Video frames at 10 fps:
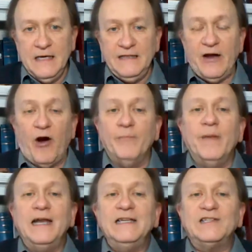there are
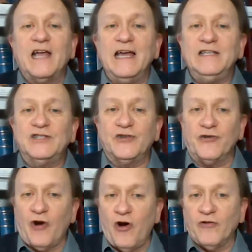many saints that
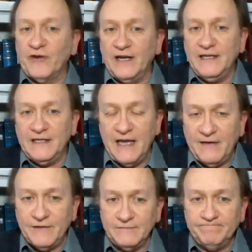are already in
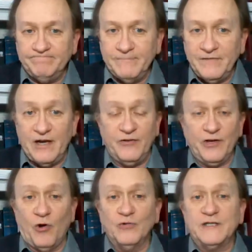heaven. They're
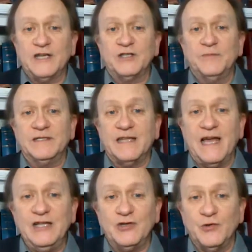the Old Testament
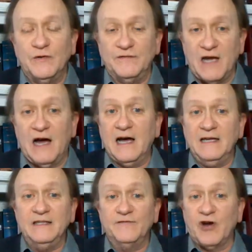saints who have
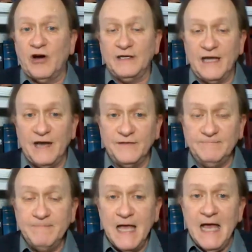died, have gone to
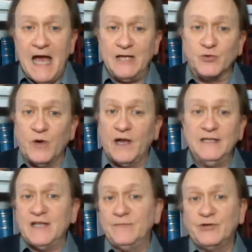heaven, as well
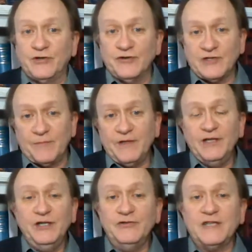as, I'm sure, some of
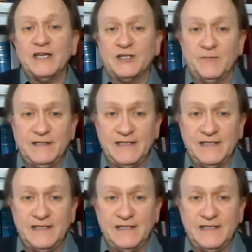the New Testament